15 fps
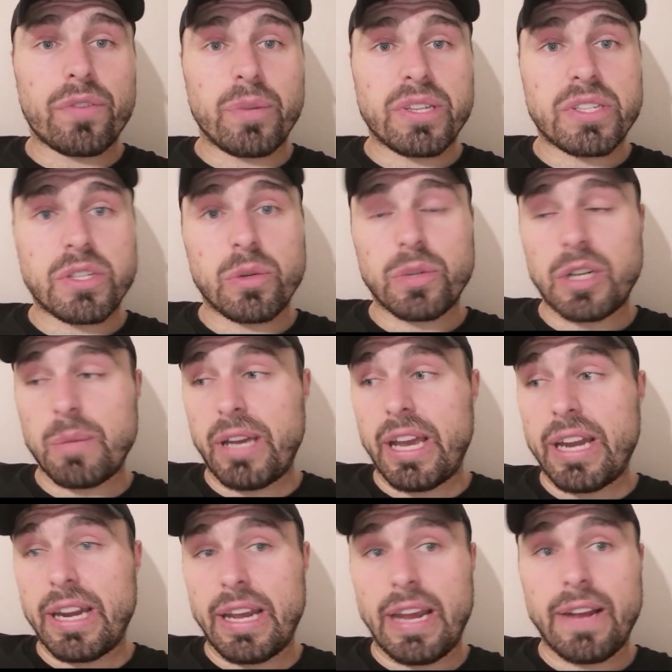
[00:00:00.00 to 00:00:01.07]
We still want to be
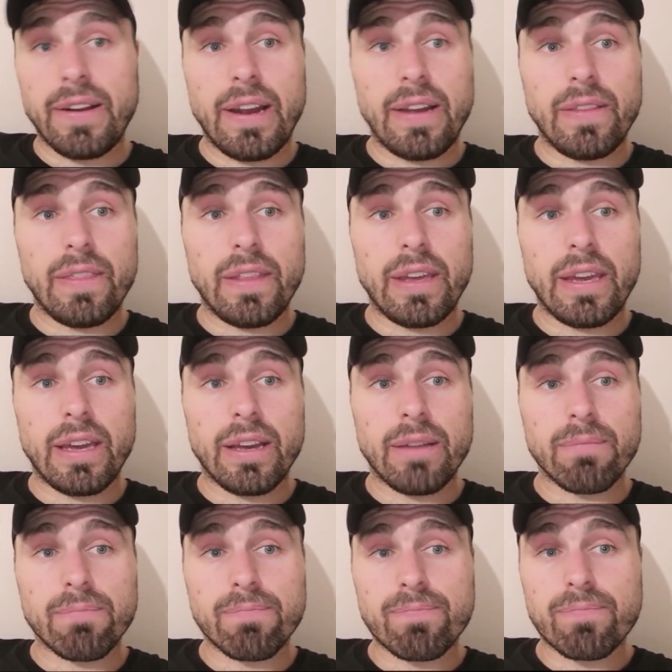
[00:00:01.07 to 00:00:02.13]
in
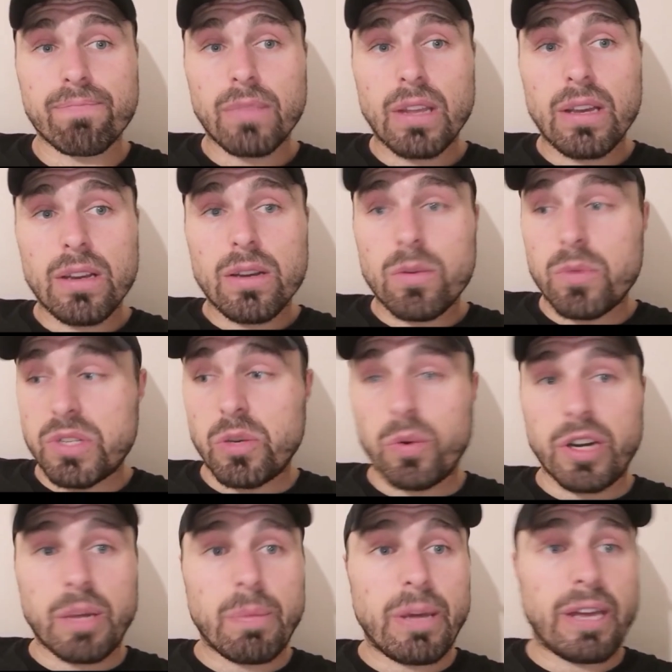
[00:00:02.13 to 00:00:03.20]

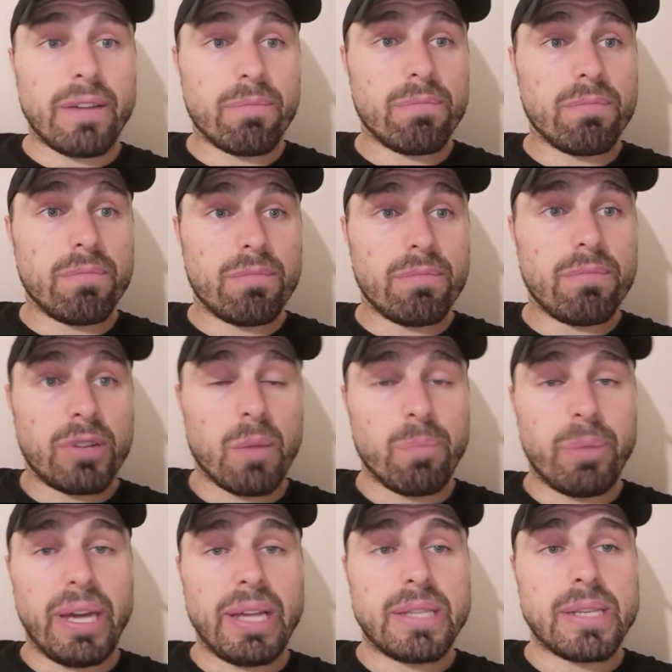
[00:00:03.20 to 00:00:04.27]
the
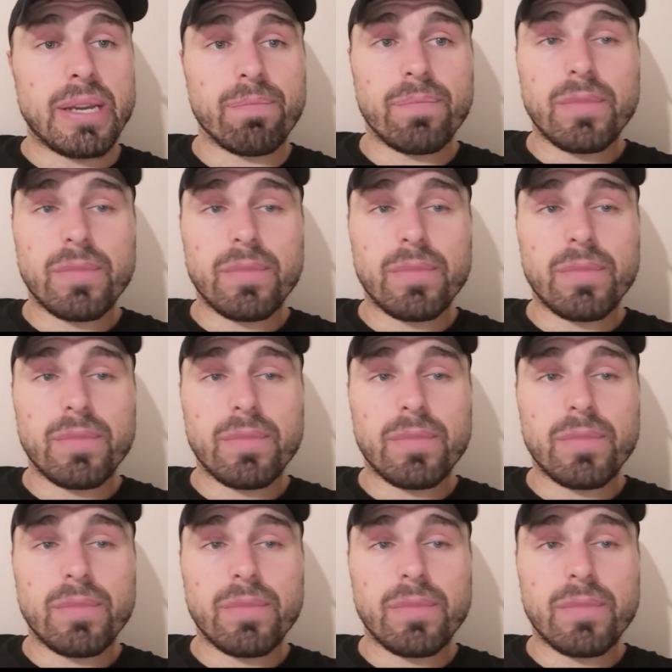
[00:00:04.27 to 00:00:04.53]
competing.